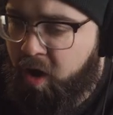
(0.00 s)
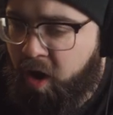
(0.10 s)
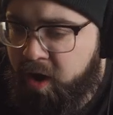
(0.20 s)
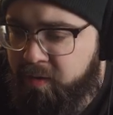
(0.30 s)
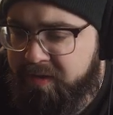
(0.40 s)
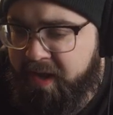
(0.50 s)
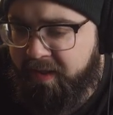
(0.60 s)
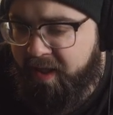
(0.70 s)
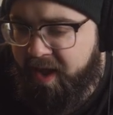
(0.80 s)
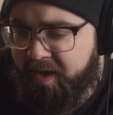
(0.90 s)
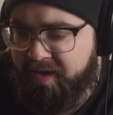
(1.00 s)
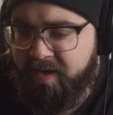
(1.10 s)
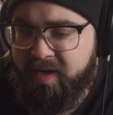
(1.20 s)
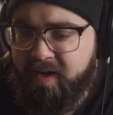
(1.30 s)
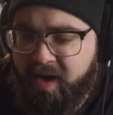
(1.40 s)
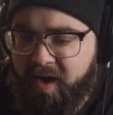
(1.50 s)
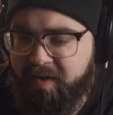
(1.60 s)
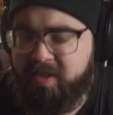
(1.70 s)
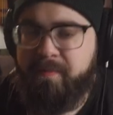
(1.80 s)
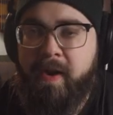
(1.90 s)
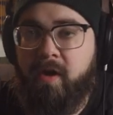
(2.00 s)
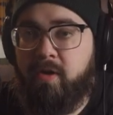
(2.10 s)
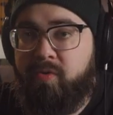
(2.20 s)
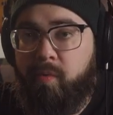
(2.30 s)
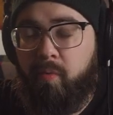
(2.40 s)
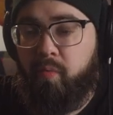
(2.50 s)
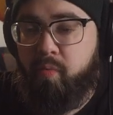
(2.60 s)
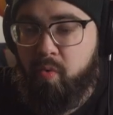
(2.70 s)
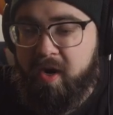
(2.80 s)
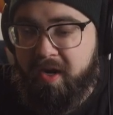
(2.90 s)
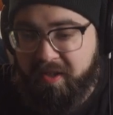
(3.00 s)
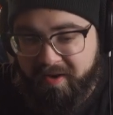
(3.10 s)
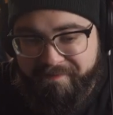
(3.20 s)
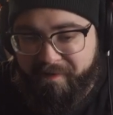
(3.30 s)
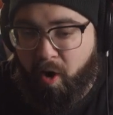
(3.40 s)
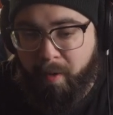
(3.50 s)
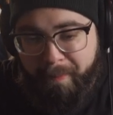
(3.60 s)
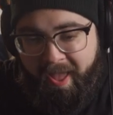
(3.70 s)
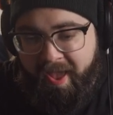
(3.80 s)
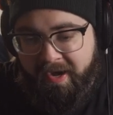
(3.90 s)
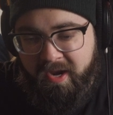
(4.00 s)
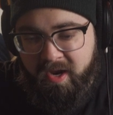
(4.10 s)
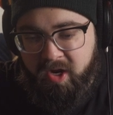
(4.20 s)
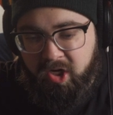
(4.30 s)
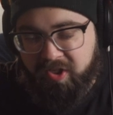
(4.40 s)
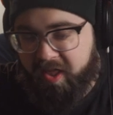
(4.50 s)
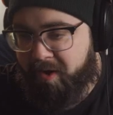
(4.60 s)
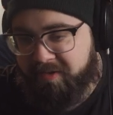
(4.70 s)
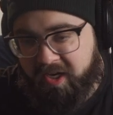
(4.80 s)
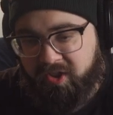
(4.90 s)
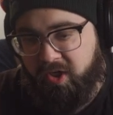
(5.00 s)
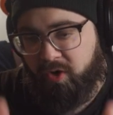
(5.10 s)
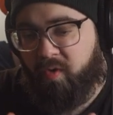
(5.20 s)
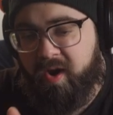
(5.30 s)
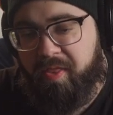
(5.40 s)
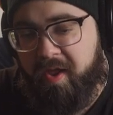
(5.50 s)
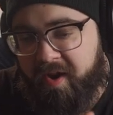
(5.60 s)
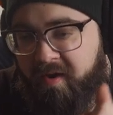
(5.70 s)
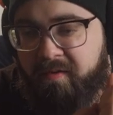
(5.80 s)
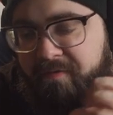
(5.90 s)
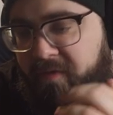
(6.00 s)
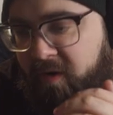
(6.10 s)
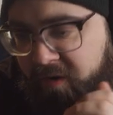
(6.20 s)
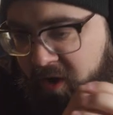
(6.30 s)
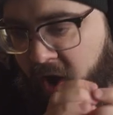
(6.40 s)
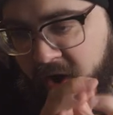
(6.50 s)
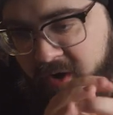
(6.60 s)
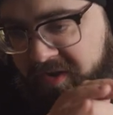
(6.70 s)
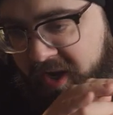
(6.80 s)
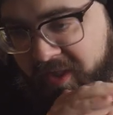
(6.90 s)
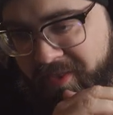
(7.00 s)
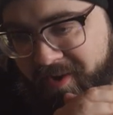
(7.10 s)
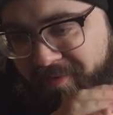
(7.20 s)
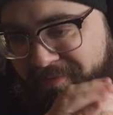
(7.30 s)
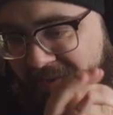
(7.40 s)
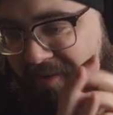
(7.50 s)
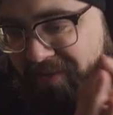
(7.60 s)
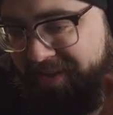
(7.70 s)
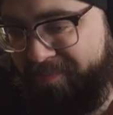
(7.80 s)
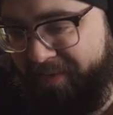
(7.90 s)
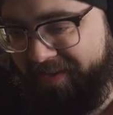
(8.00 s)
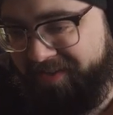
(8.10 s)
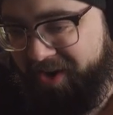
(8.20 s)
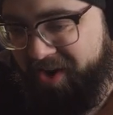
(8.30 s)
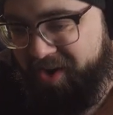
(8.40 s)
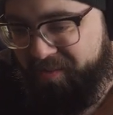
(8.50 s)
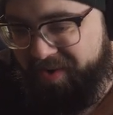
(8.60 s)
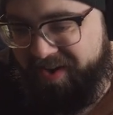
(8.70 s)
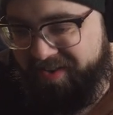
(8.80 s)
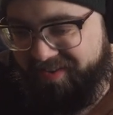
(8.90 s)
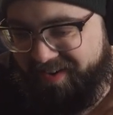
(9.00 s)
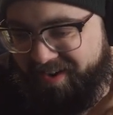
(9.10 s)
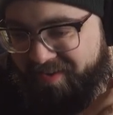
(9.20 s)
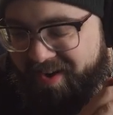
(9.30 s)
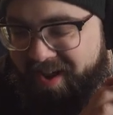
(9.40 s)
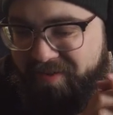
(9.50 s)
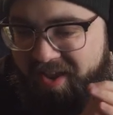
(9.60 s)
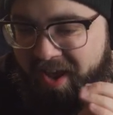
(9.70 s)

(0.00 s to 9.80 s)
audio was on lock. The speakers were really far back, so that was actually a great thing for the audio side of this because we didn't have any